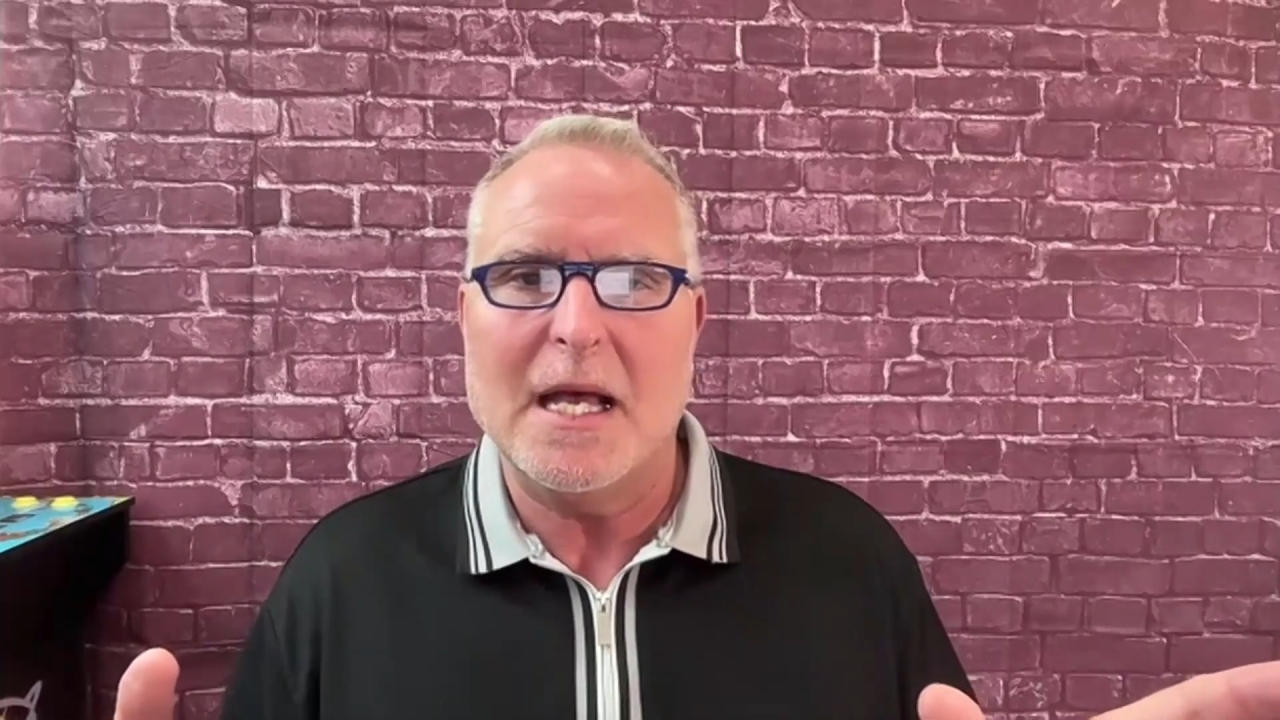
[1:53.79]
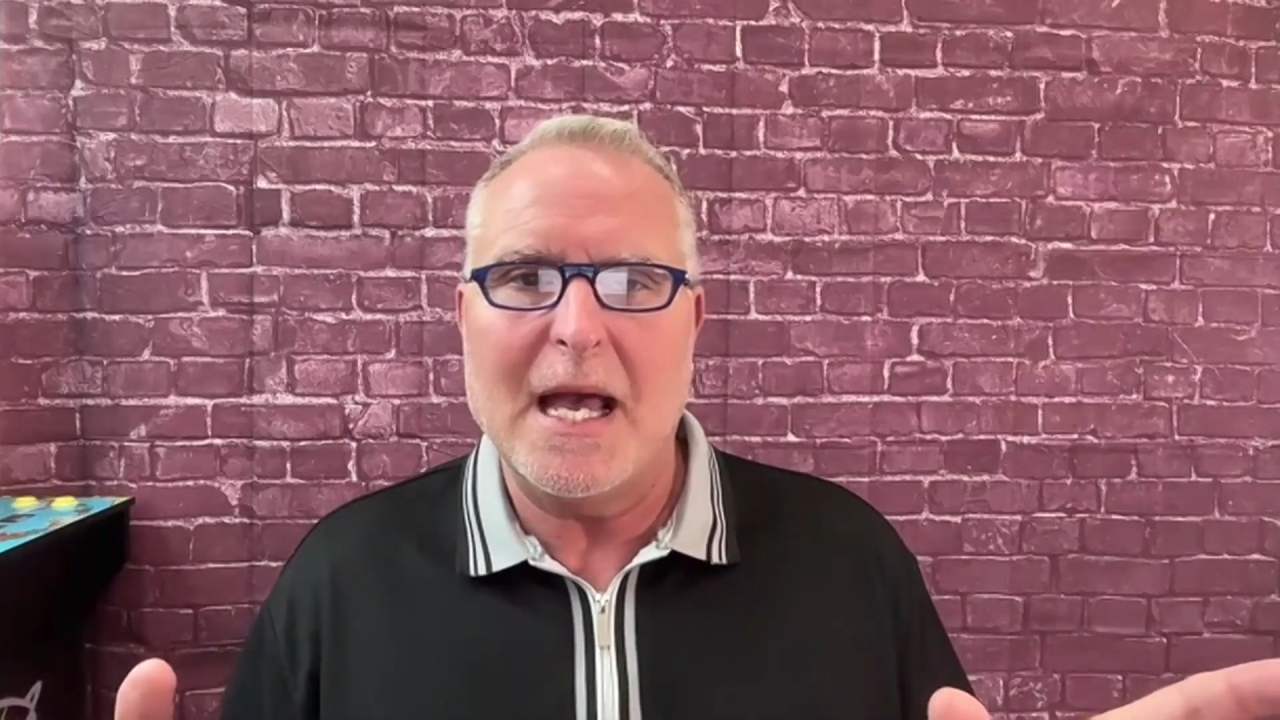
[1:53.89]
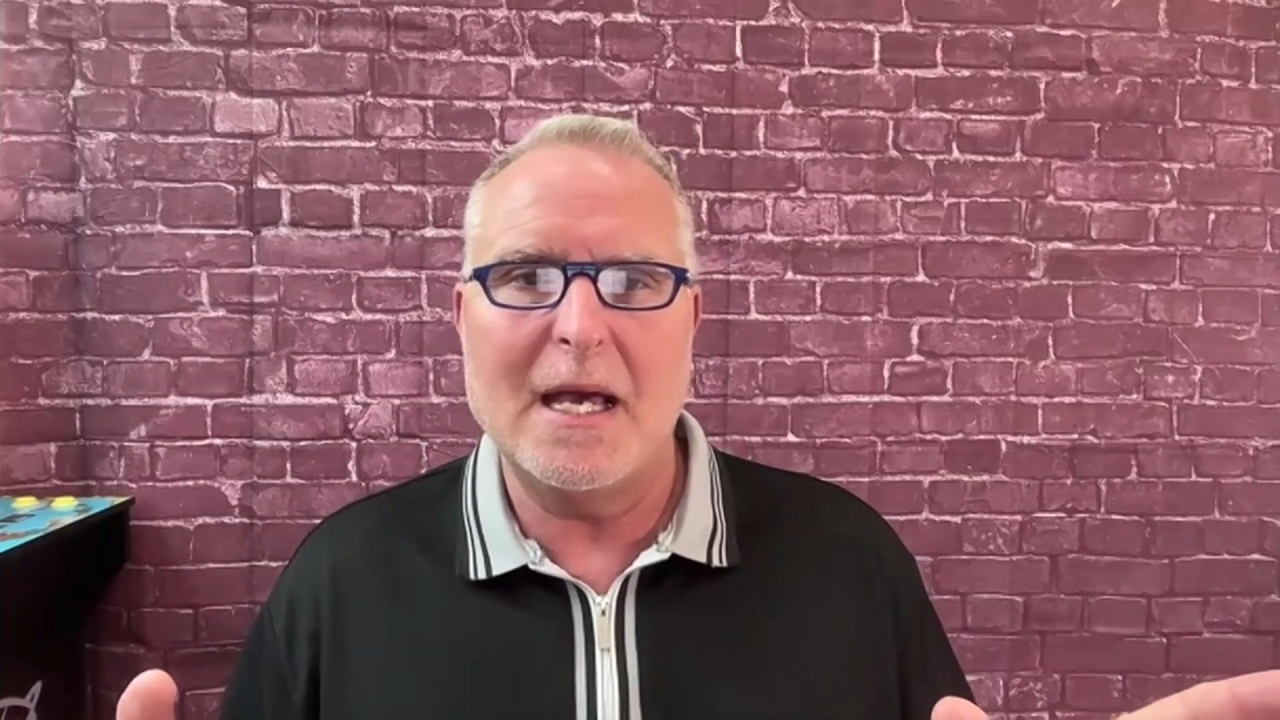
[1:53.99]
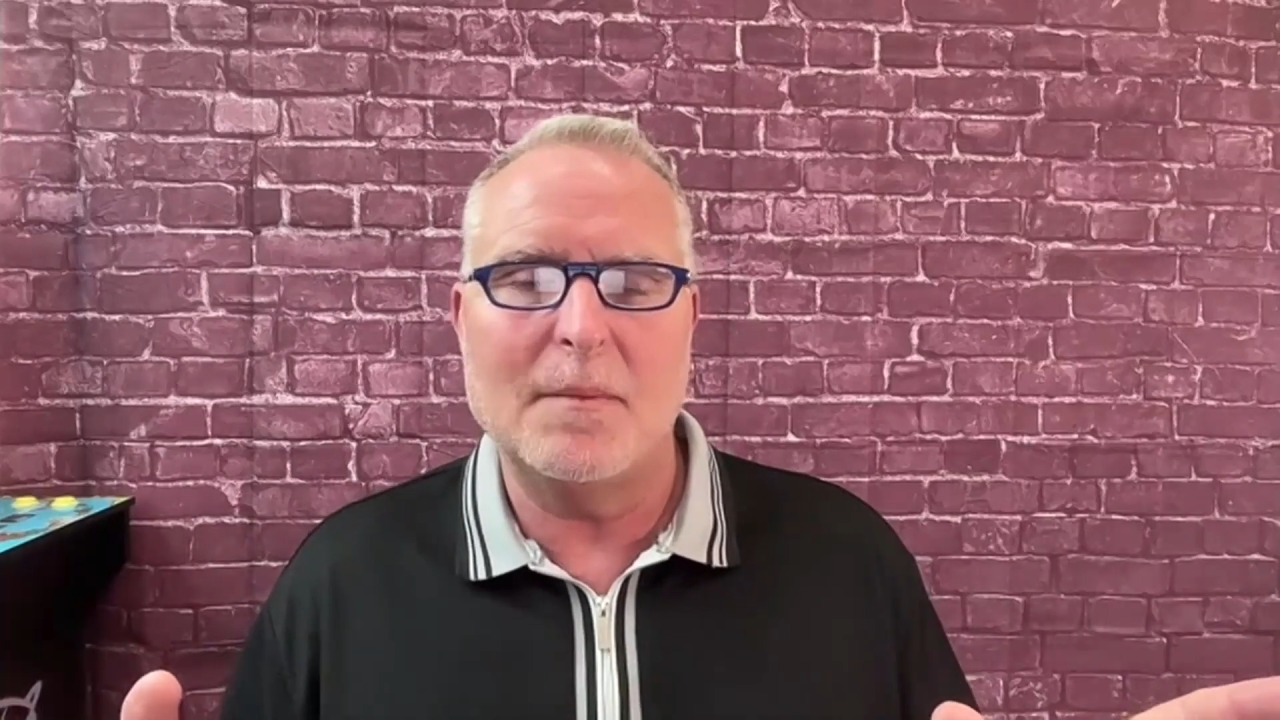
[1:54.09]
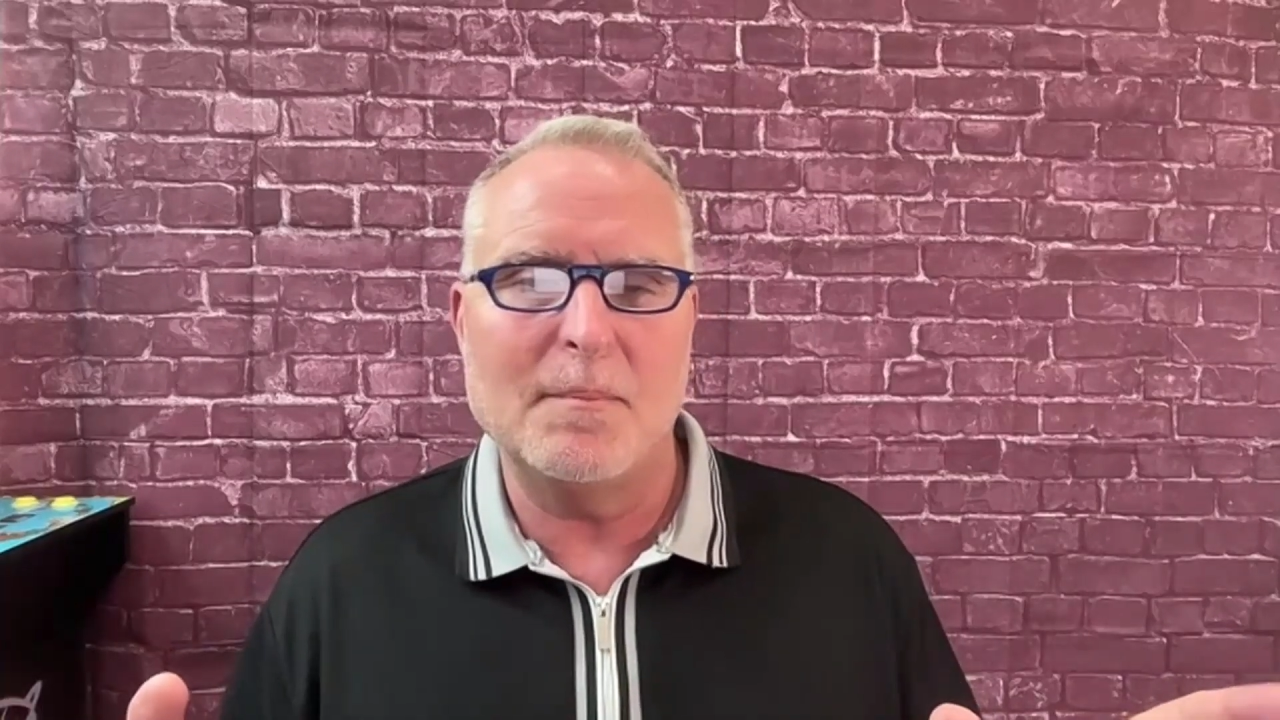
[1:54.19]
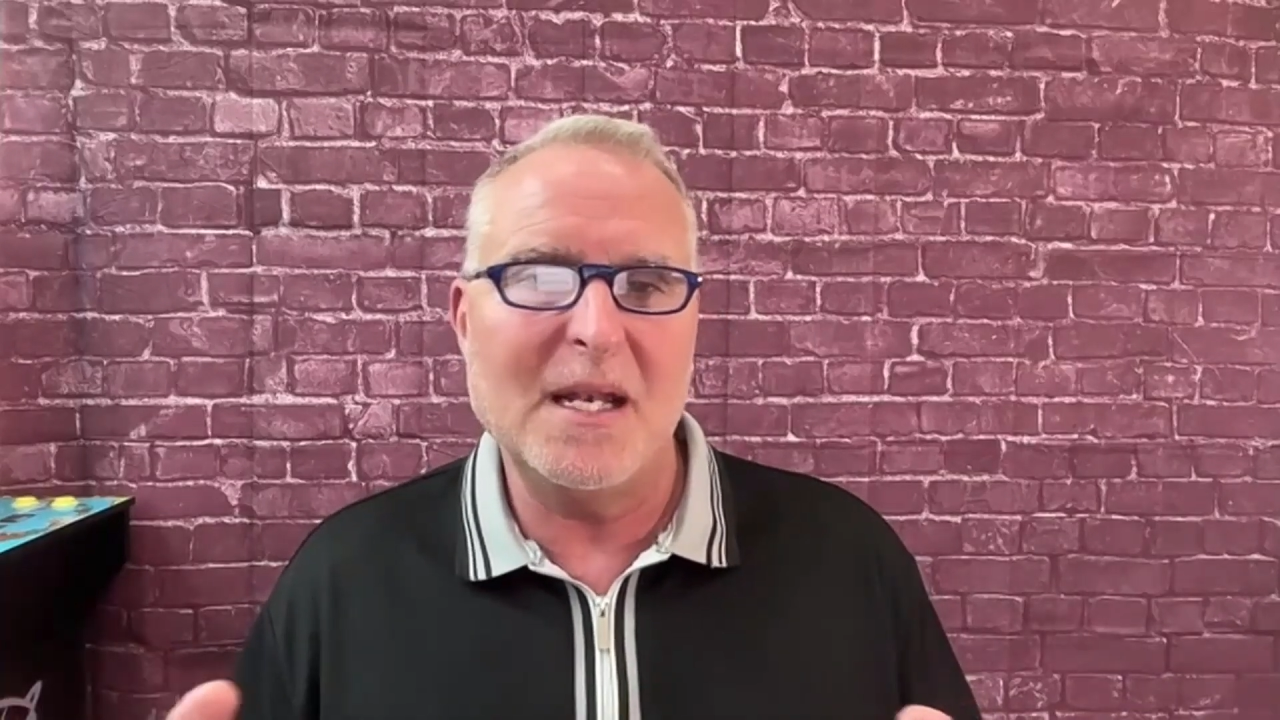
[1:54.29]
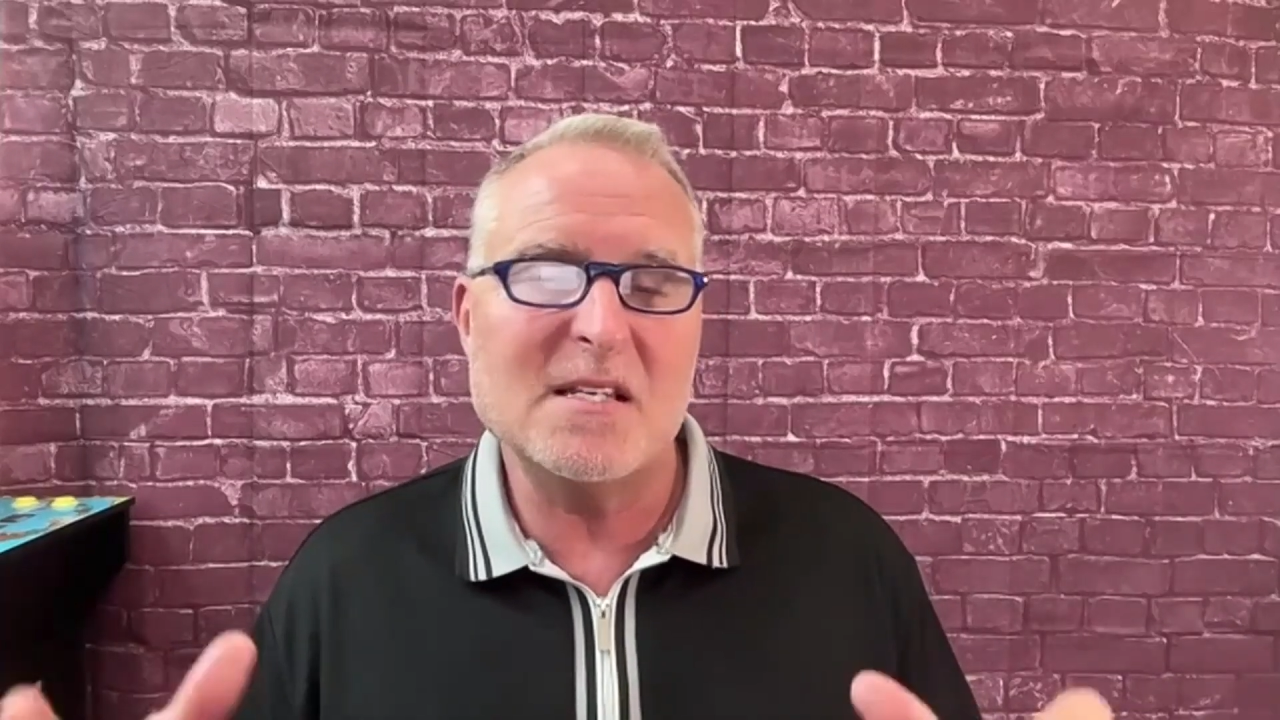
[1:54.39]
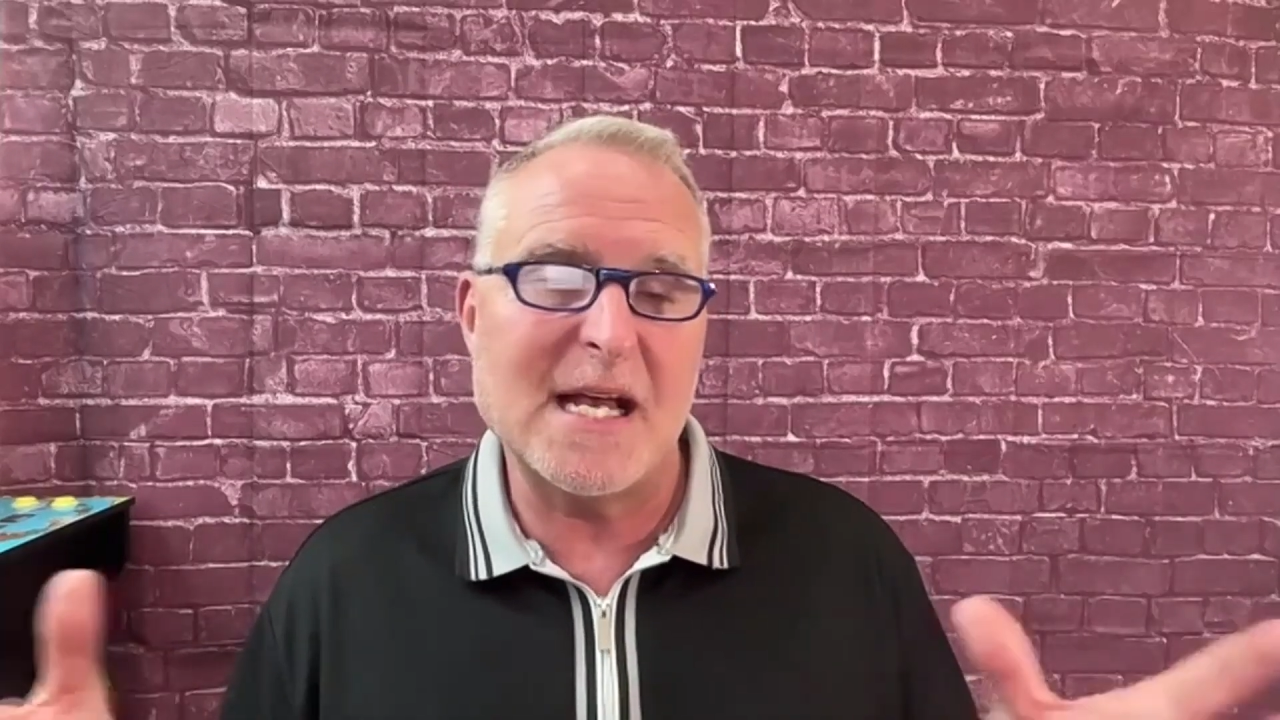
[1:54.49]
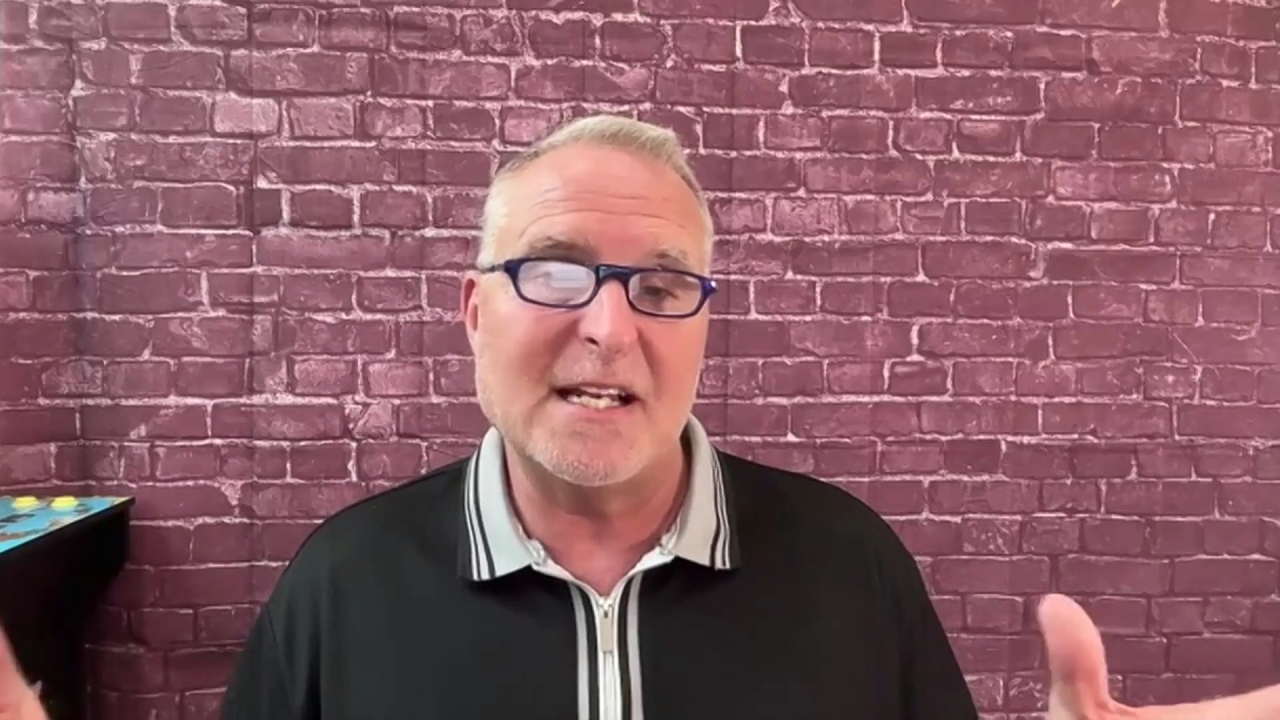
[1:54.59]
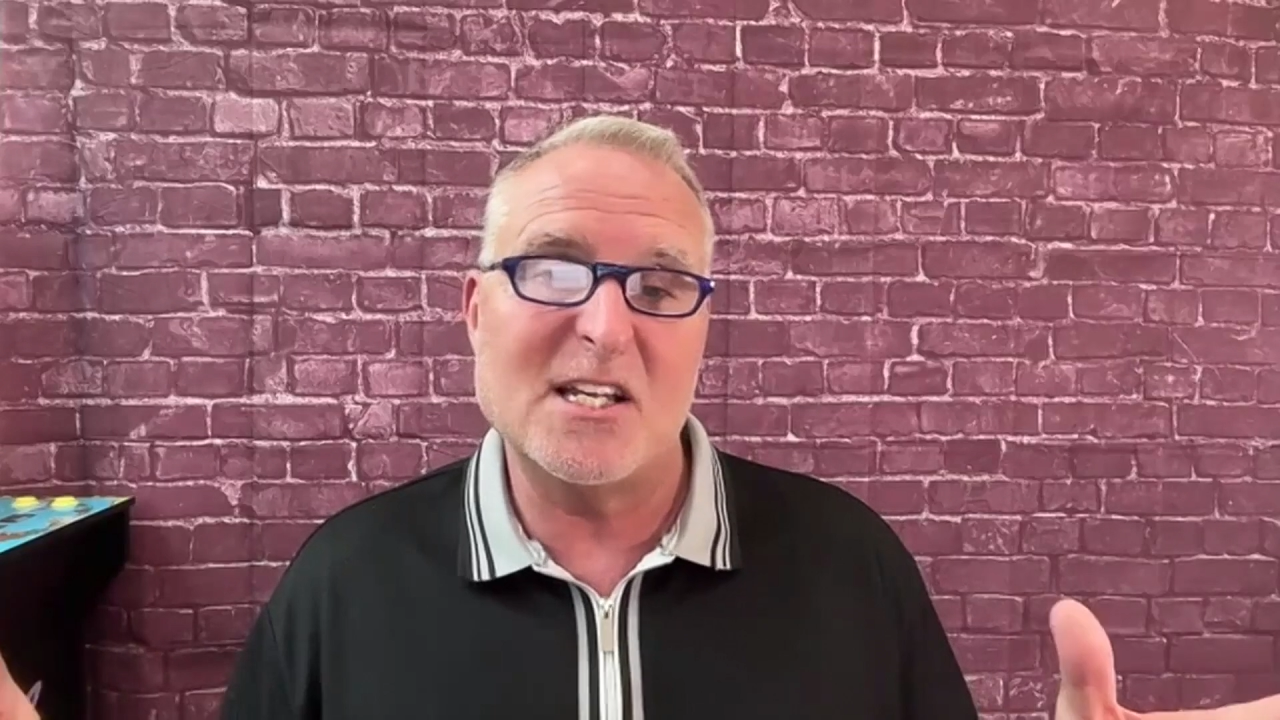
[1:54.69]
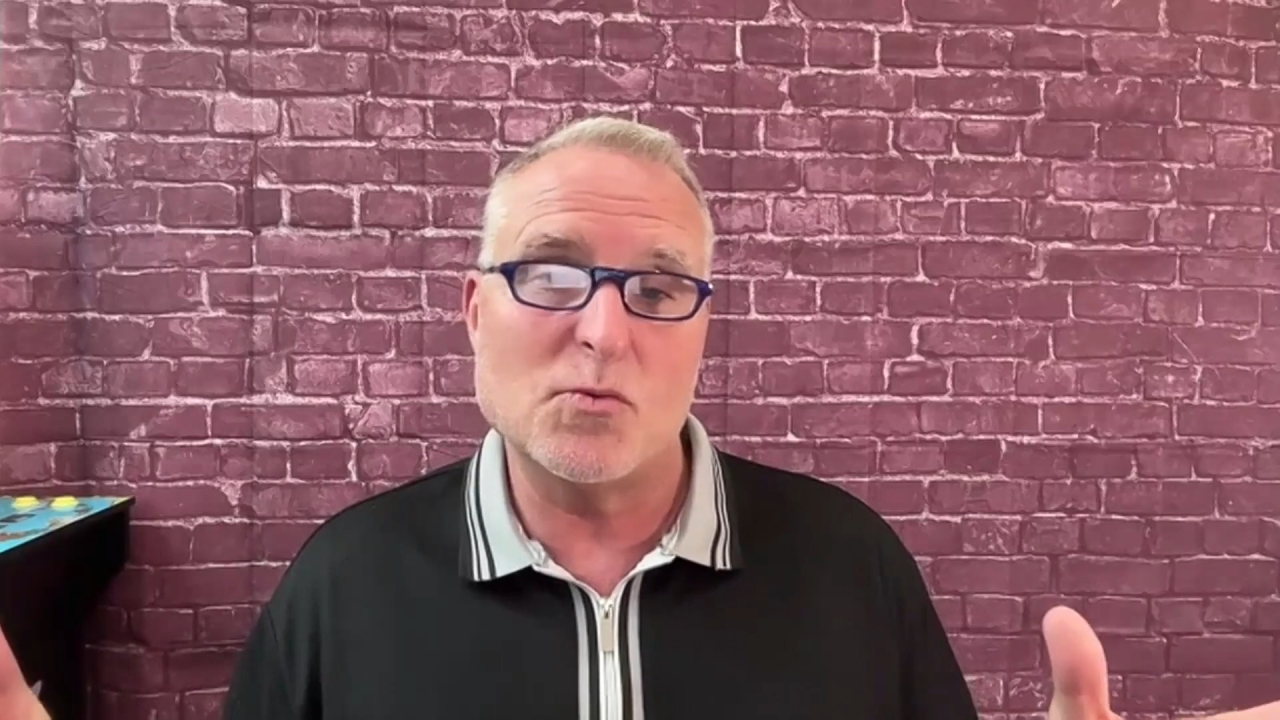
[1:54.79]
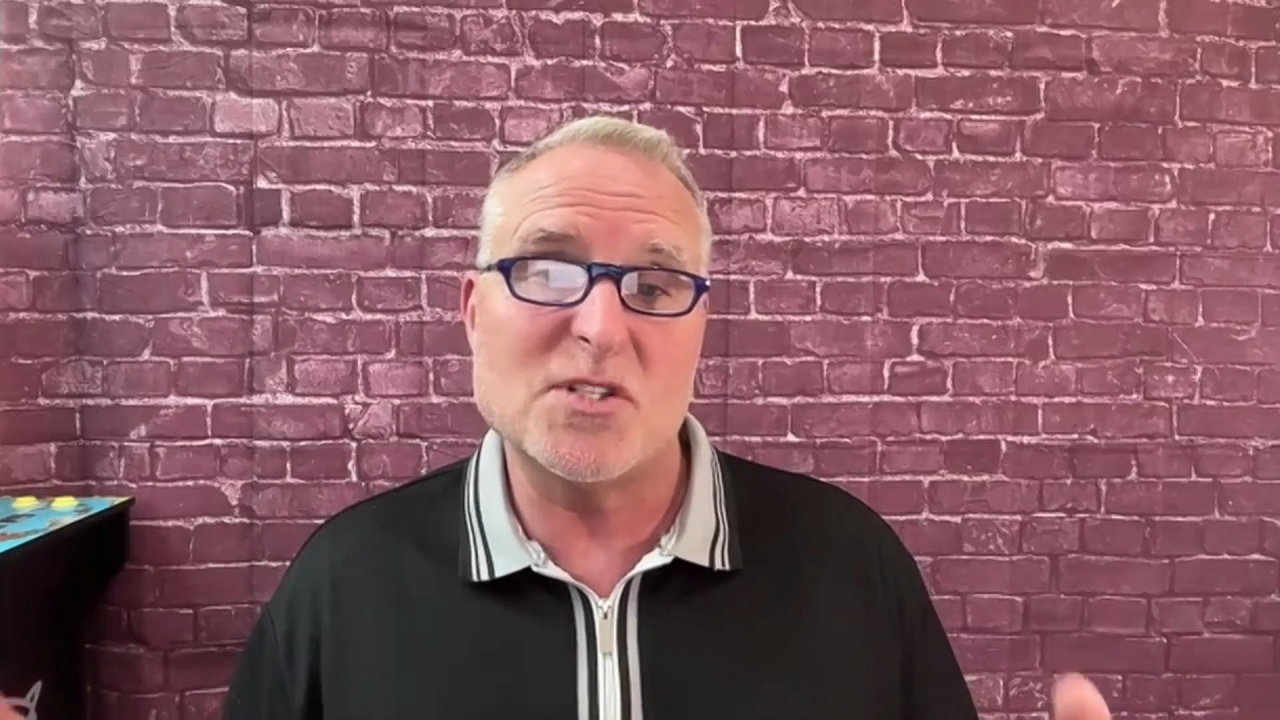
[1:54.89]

and many scientists